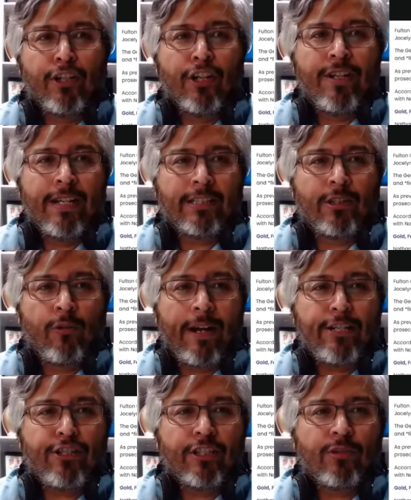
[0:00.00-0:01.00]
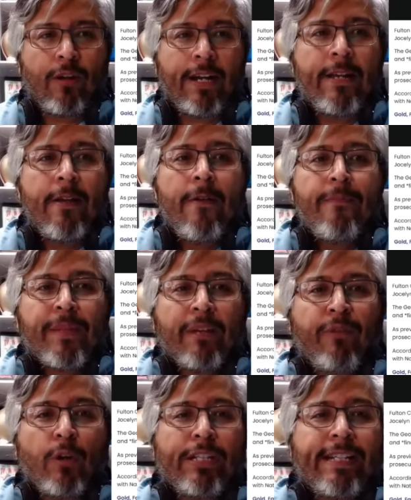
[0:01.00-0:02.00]
Goodness gracious, right?
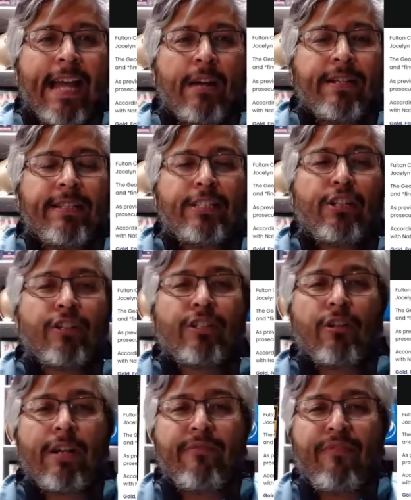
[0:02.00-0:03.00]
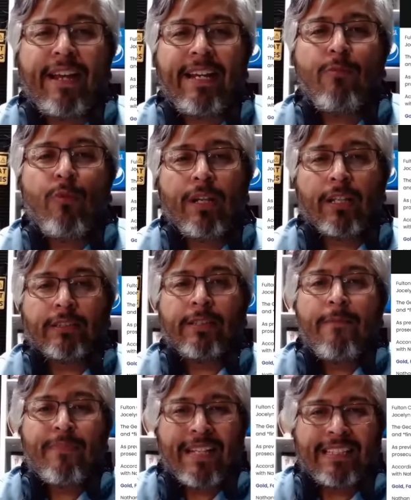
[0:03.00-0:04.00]
Fulton County District Attorney Fannie Willis
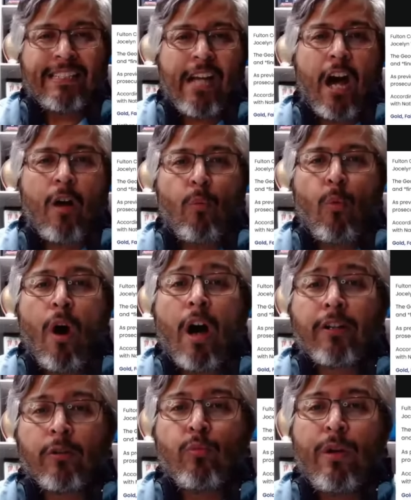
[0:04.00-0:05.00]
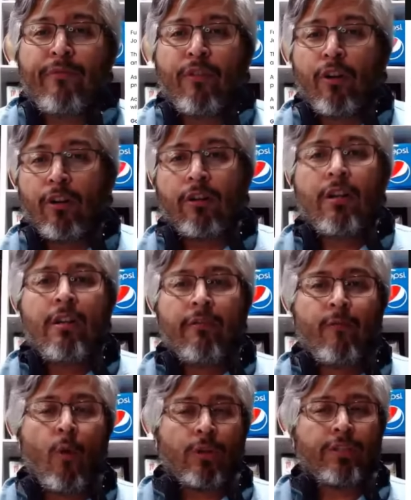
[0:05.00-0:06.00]
is in hot water with her,
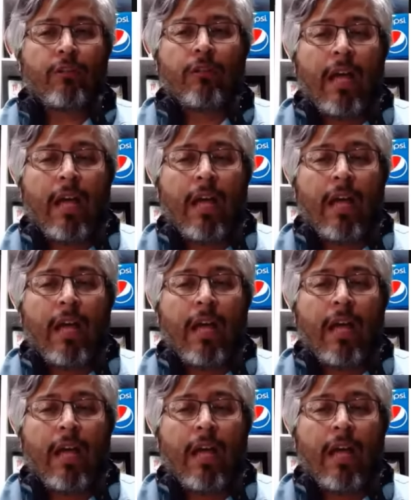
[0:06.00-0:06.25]
of course, her